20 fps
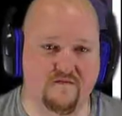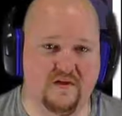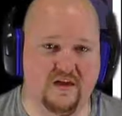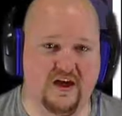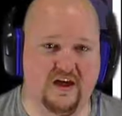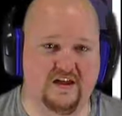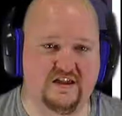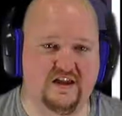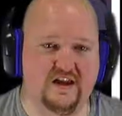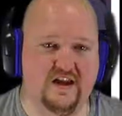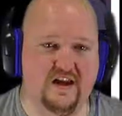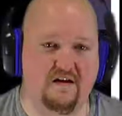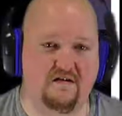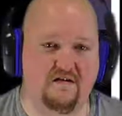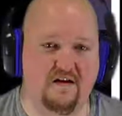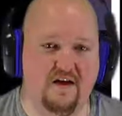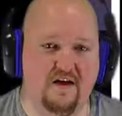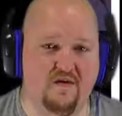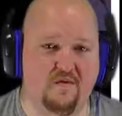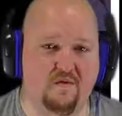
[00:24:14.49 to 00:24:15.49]
I sit out
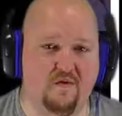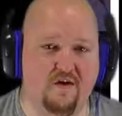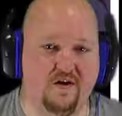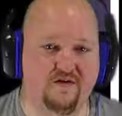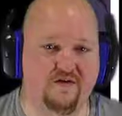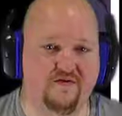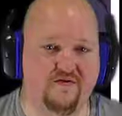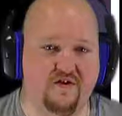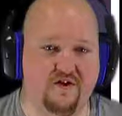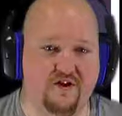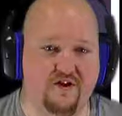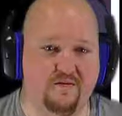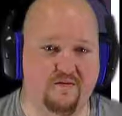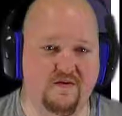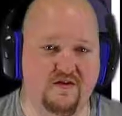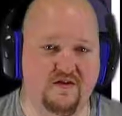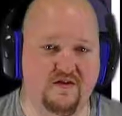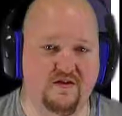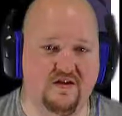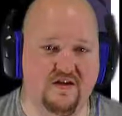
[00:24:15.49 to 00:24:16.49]
there and watch for
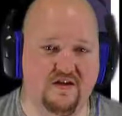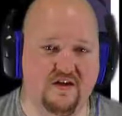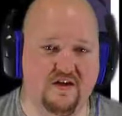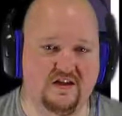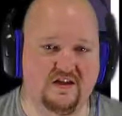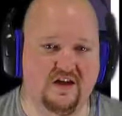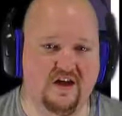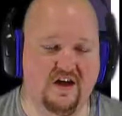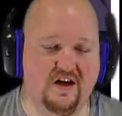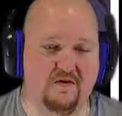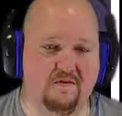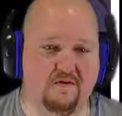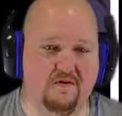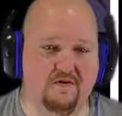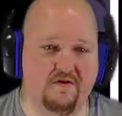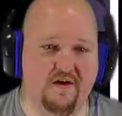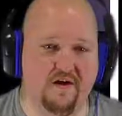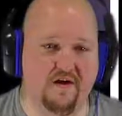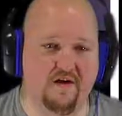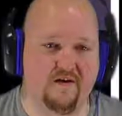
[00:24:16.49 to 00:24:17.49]
humans. It's kind of
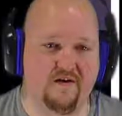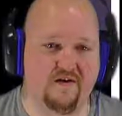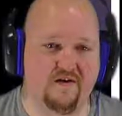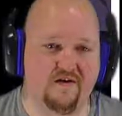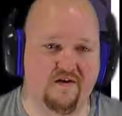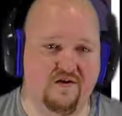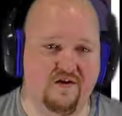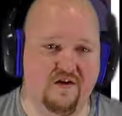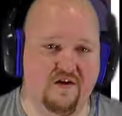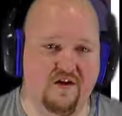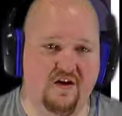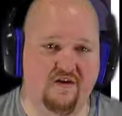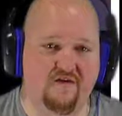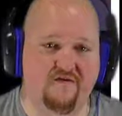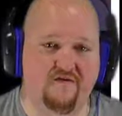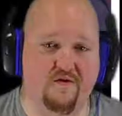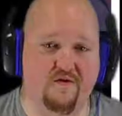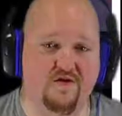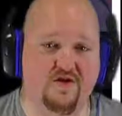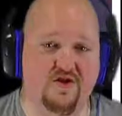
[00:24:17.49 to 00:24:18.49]
boring.
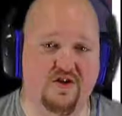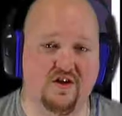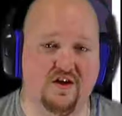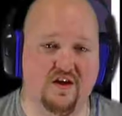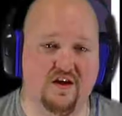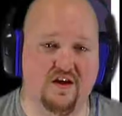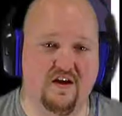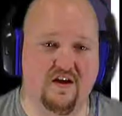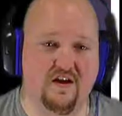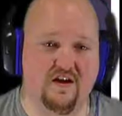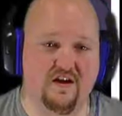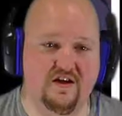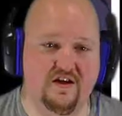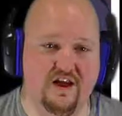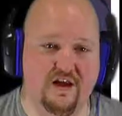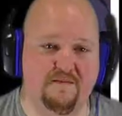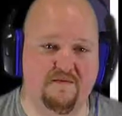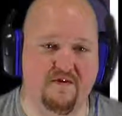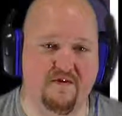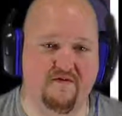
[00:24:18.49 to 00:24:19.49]
Fortunately,
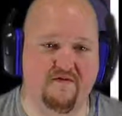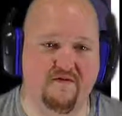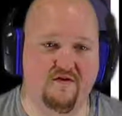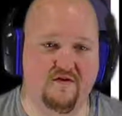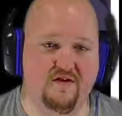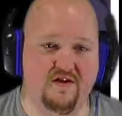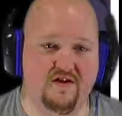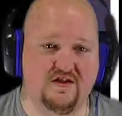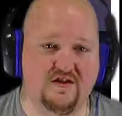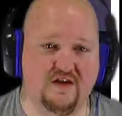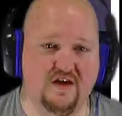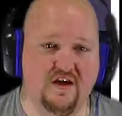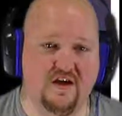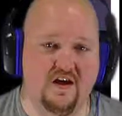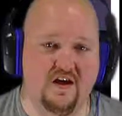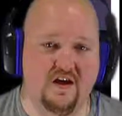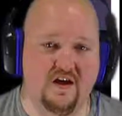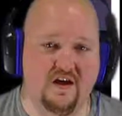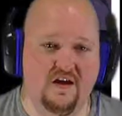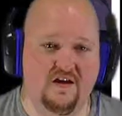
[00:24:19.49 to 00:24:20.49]
deep in the forest,
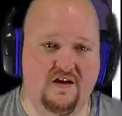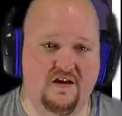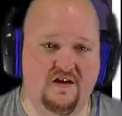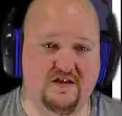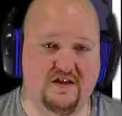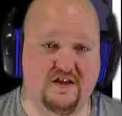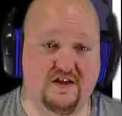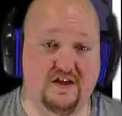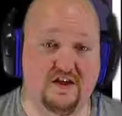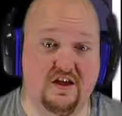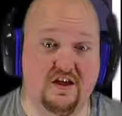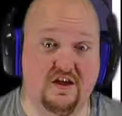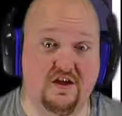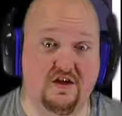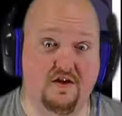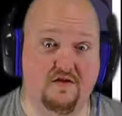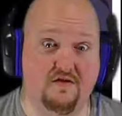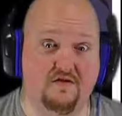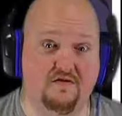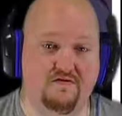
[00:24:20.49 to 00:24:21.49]
there's this
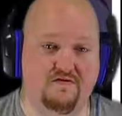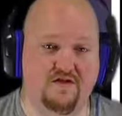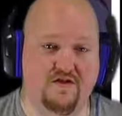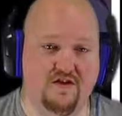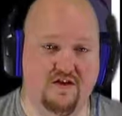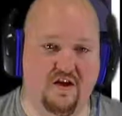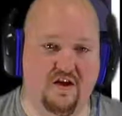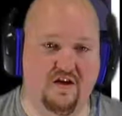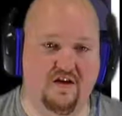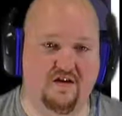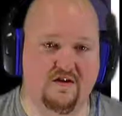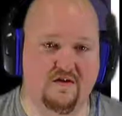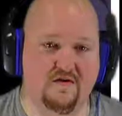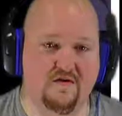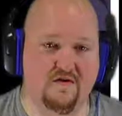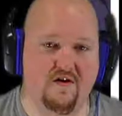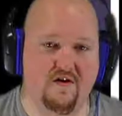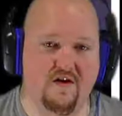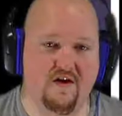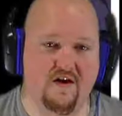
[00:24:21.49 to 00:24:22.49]
huge locked
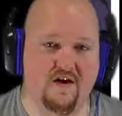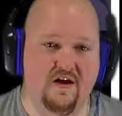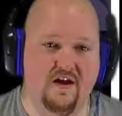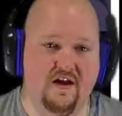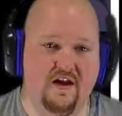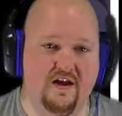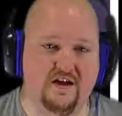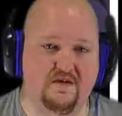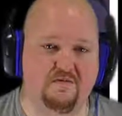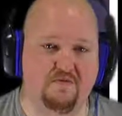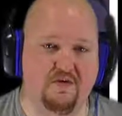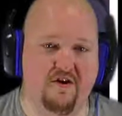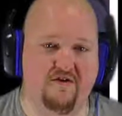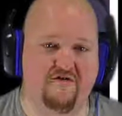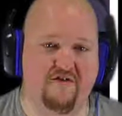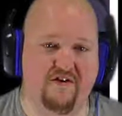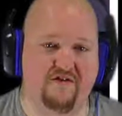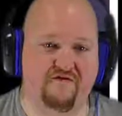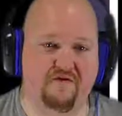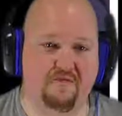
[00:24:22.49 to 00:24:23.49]
door, and it's
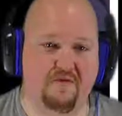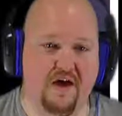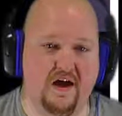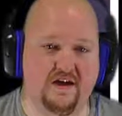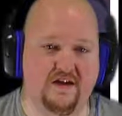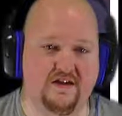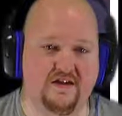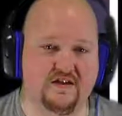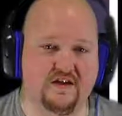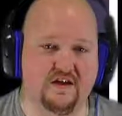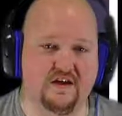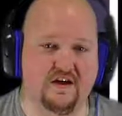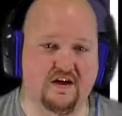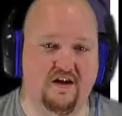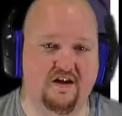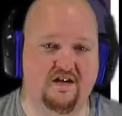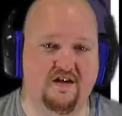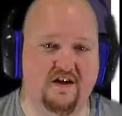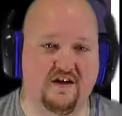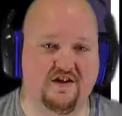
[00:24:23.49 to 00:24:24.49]
perfect for practicing
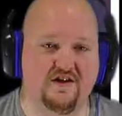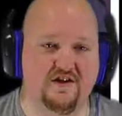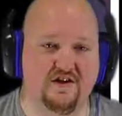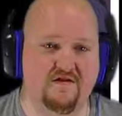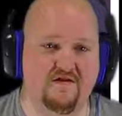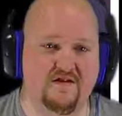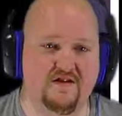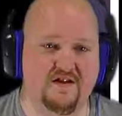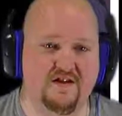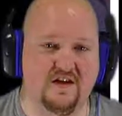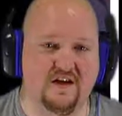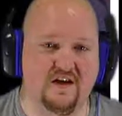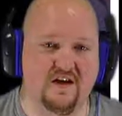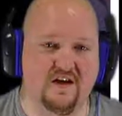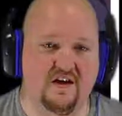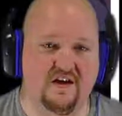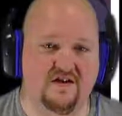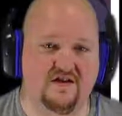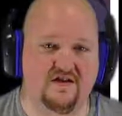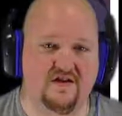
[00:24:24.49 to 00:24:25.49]
knock knock jokes.
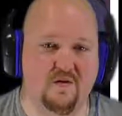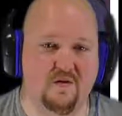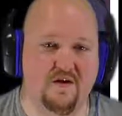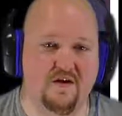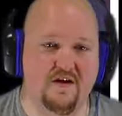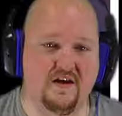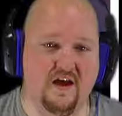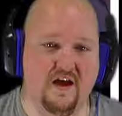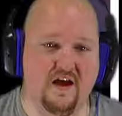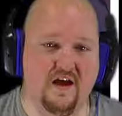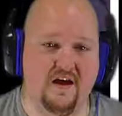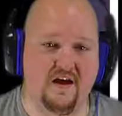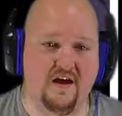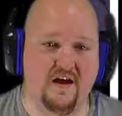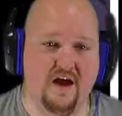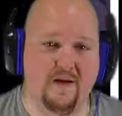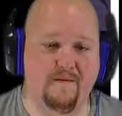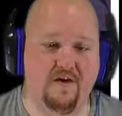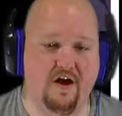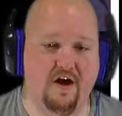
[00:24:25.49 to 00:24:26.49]
So one day,
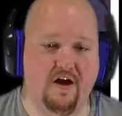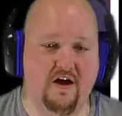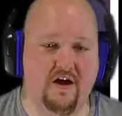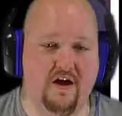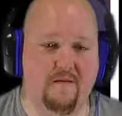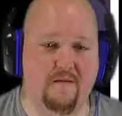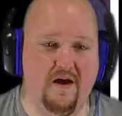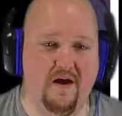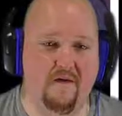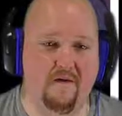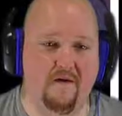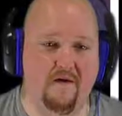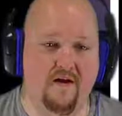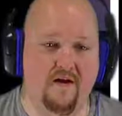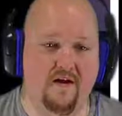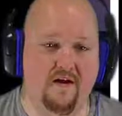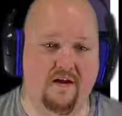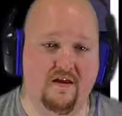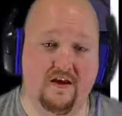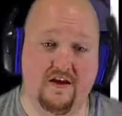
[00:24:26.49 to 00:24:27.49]
I'm knocking them out,
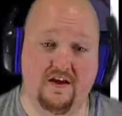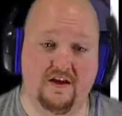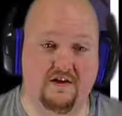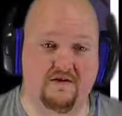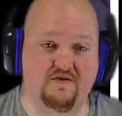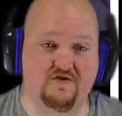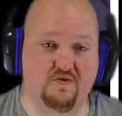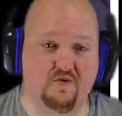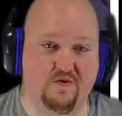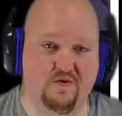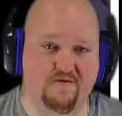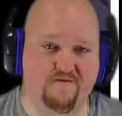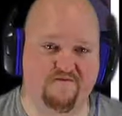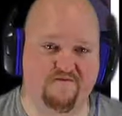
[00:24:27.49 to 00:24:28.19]
like usual.